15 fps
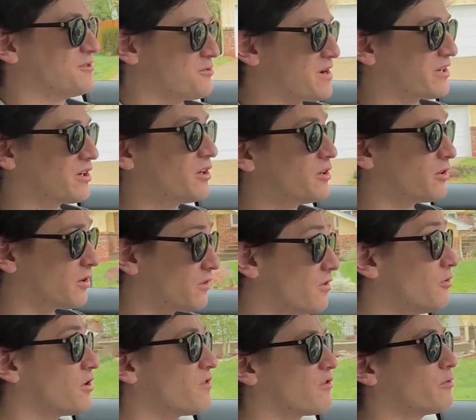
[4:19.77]
direct con-
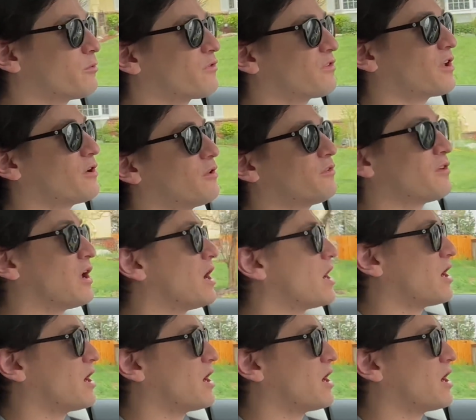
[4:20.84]
to consumer sales,